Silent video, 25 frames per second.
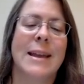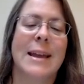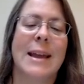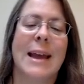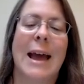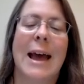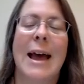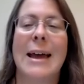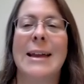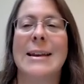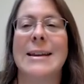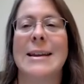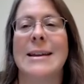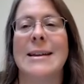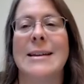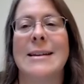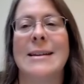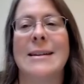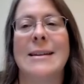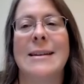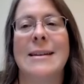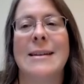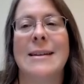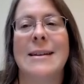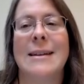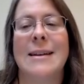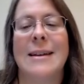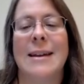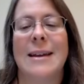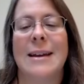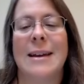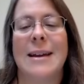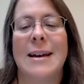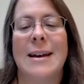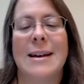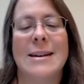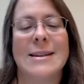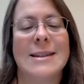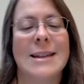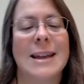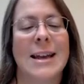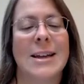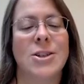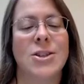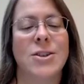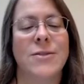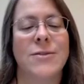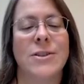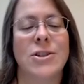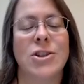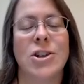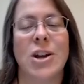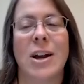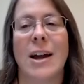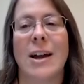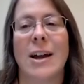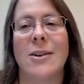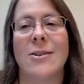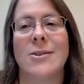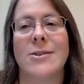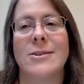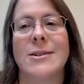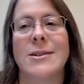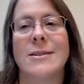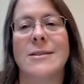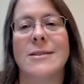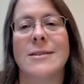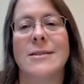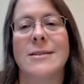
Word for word: Add in a sketch of a child